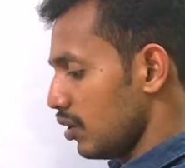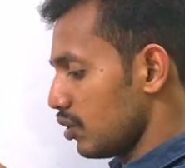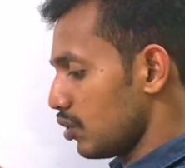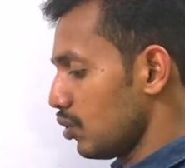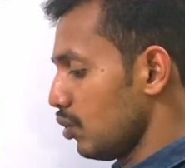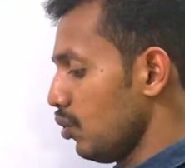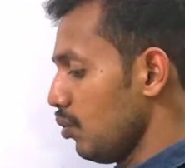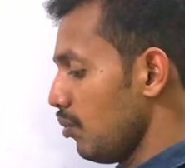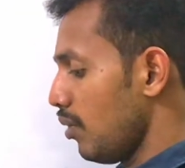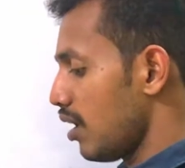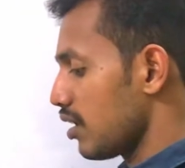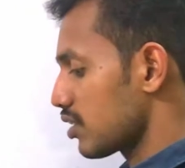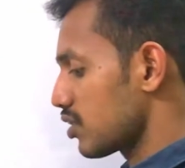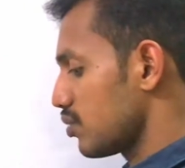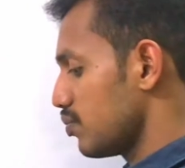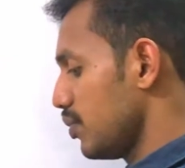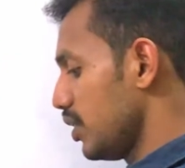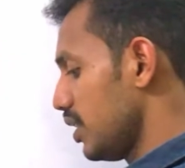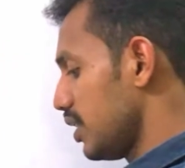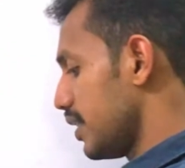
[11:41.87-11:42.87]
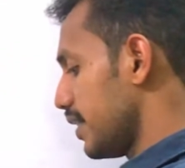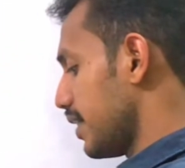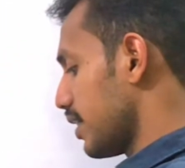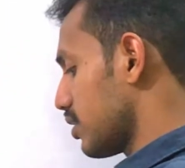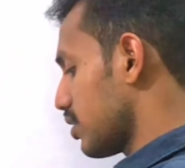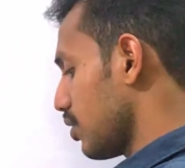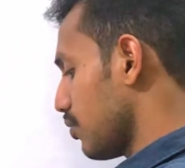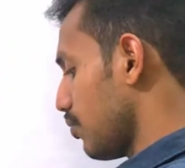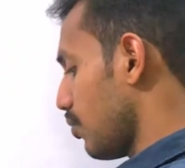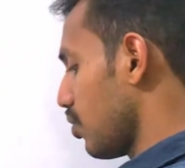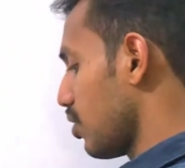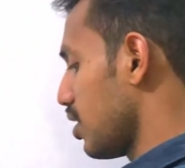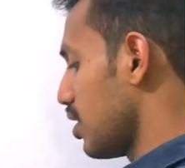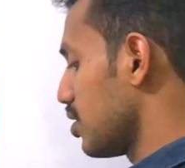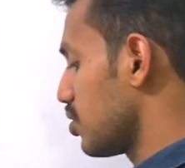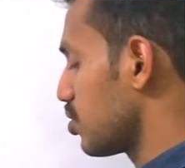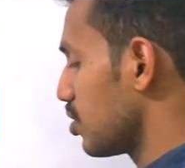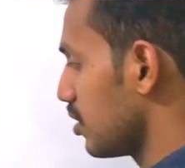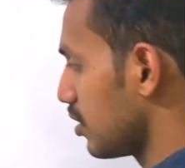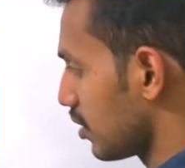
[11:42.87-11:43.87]
2 marks been deducted for
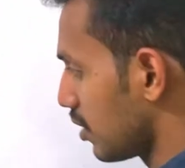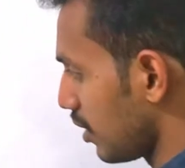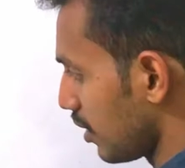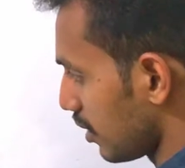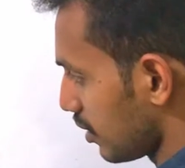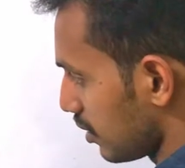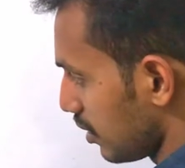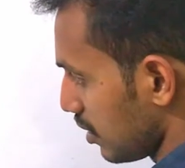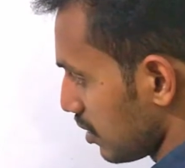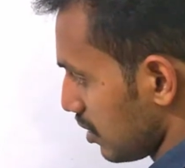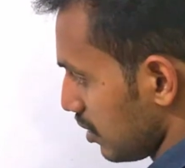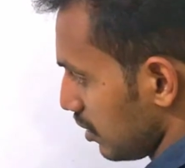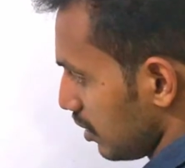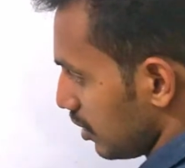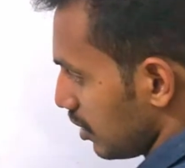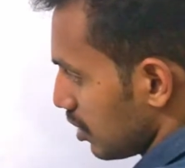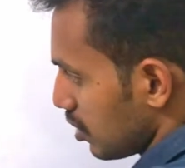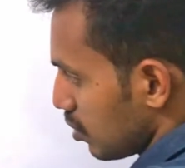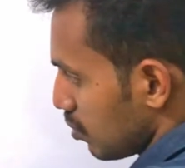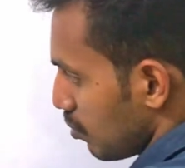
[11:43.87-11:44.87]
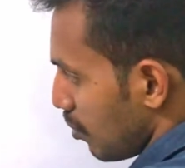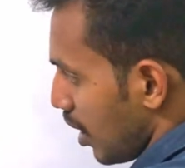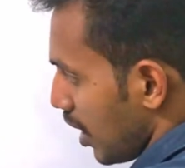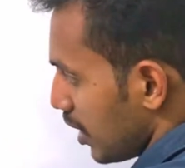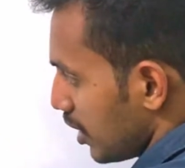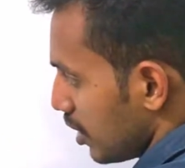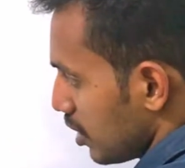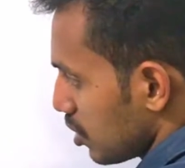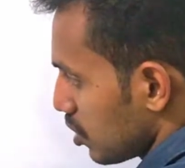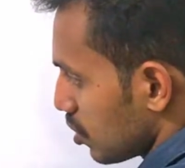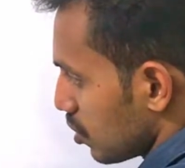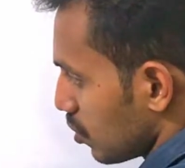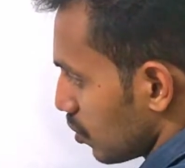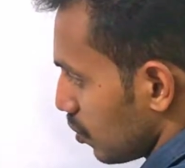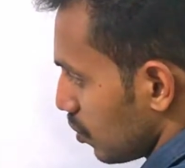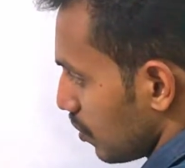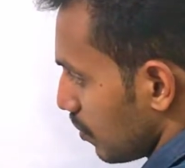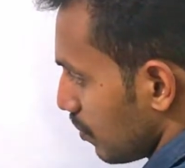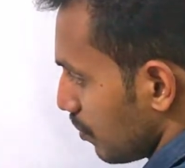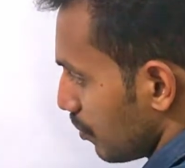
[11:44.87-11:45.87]
each incorrect answer, that is minus
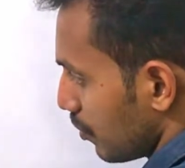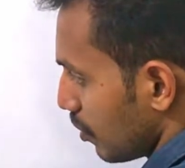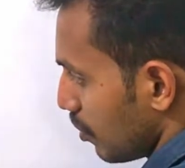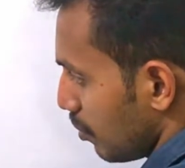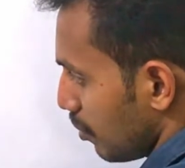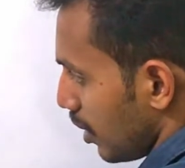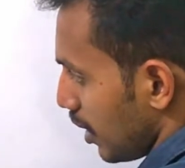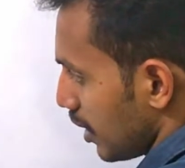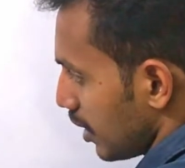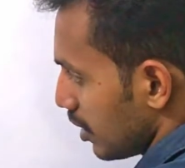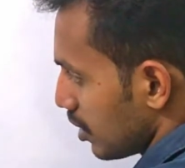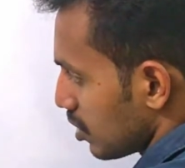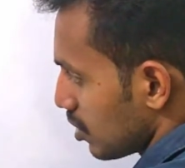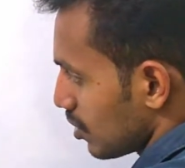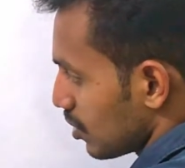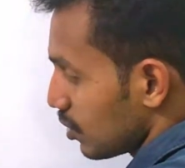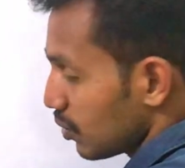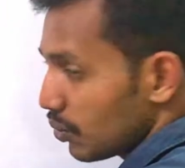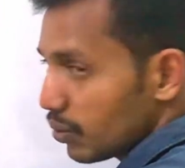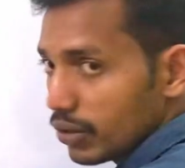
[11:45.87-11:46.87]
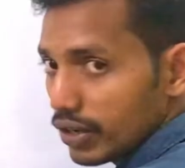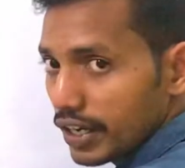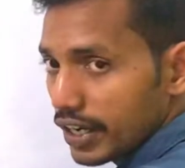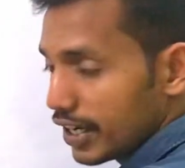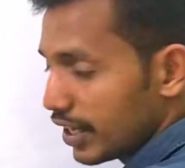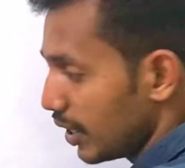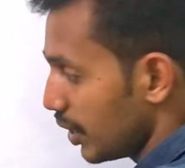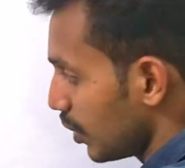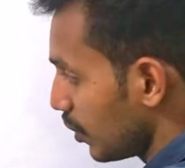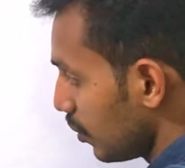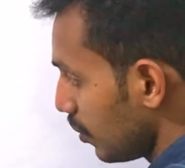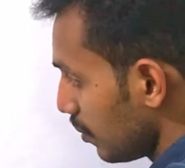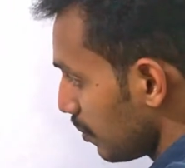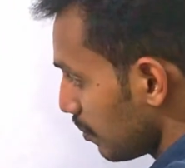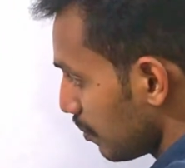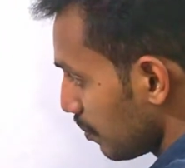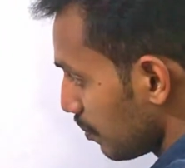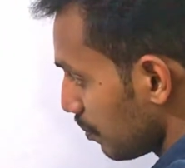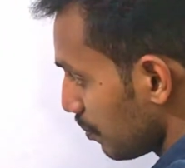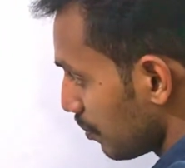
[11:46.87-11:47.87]
2
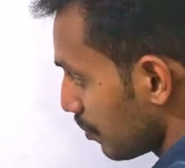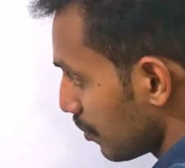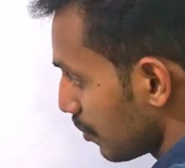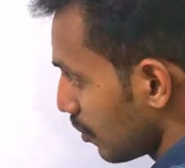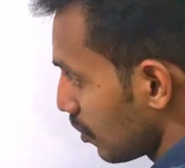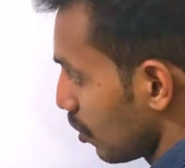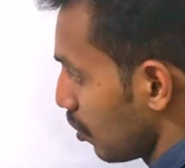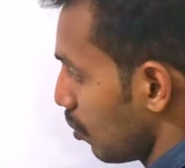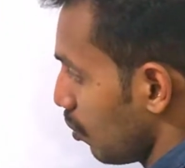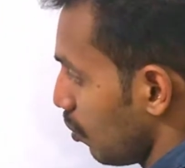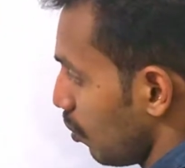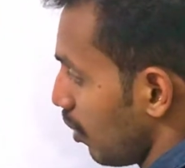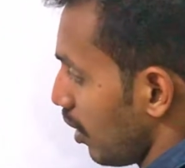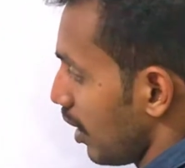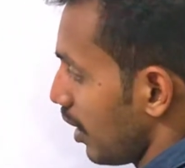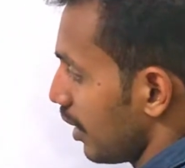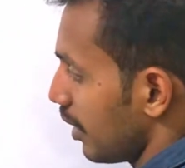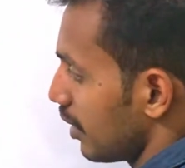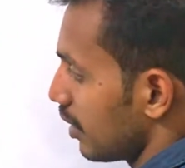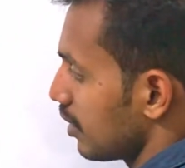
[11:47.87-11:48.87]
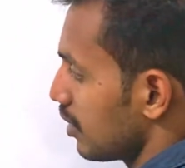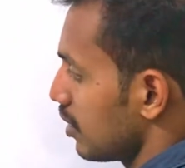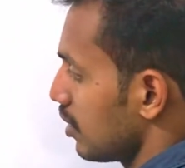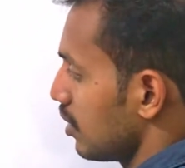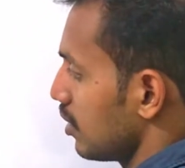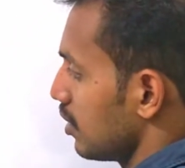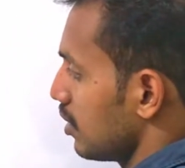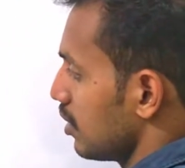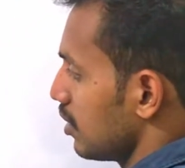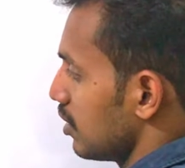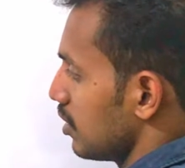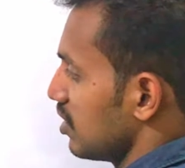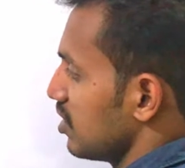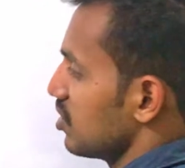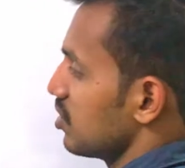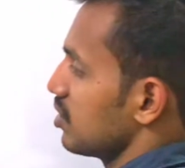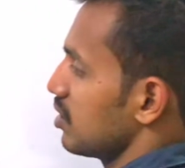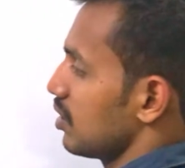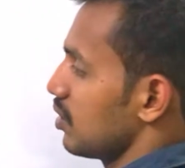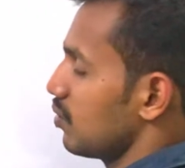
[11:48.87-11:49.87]
into y
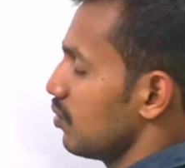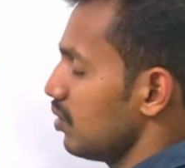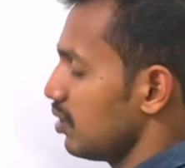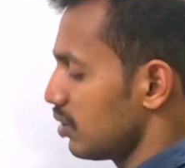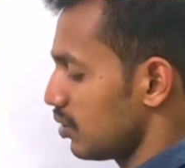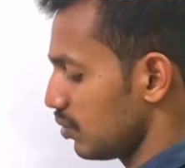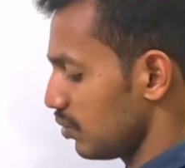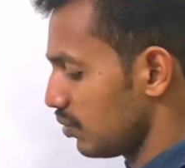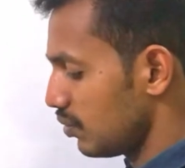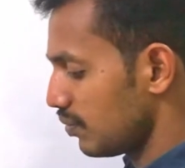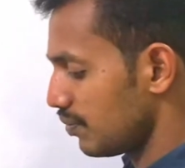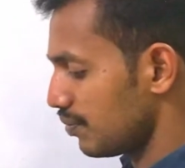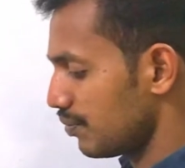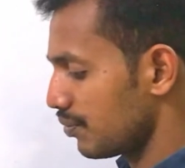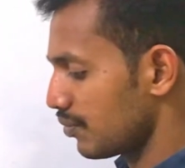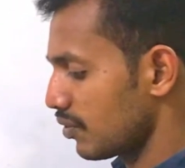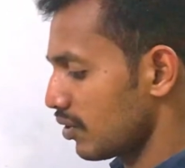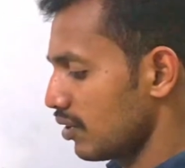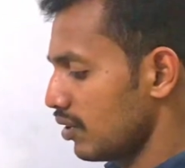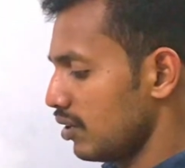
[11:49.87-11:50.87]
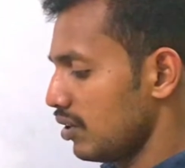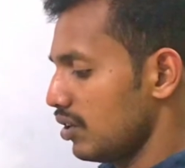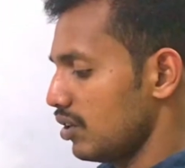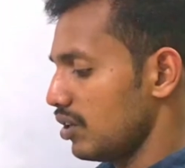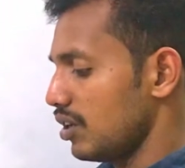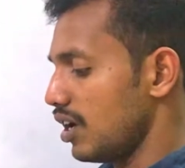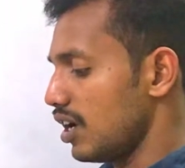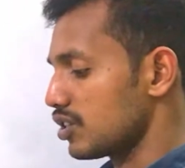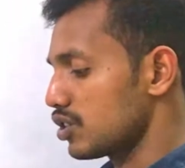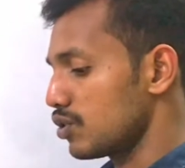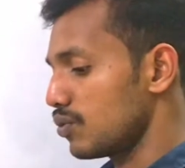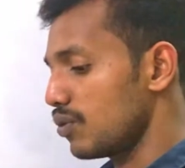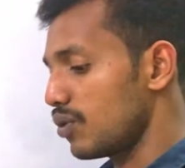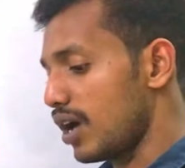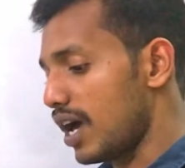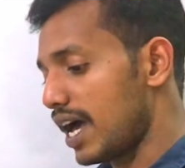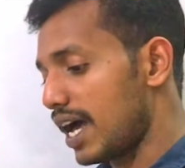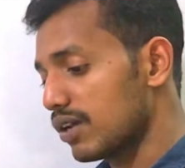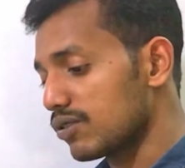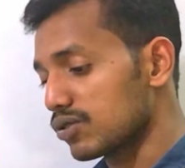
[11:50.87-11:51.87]
is equal to, should
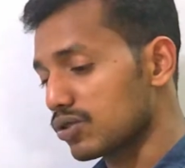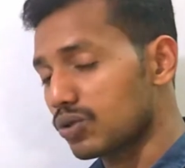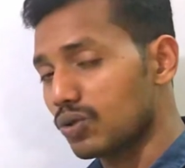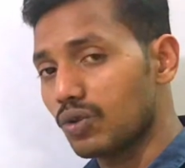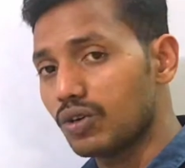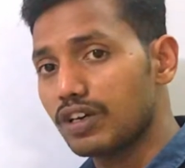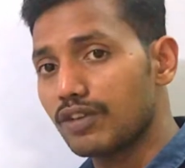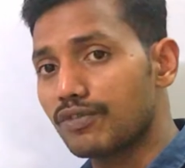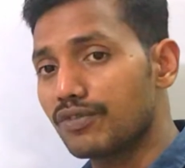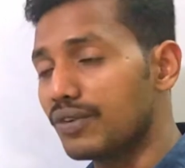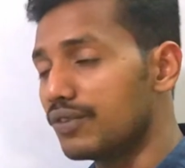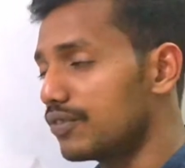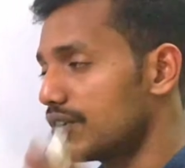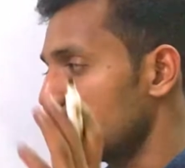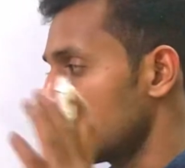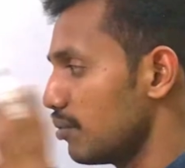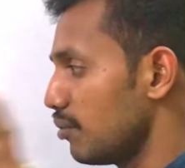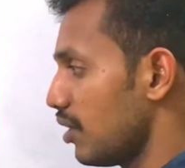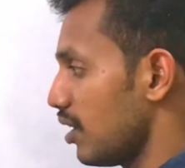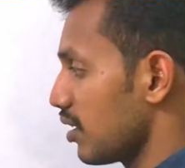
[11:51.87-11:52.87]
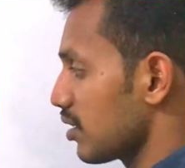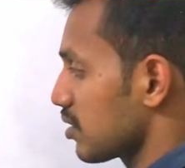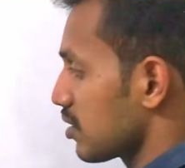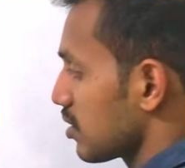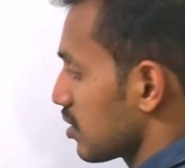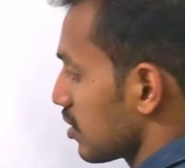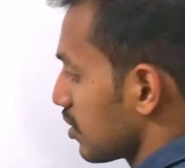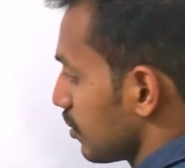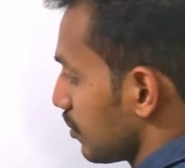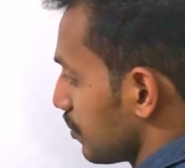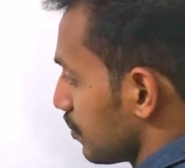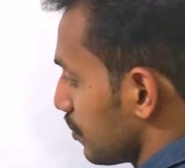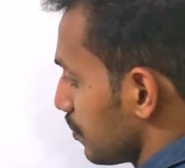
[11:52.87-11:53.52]
have scored 50 marks.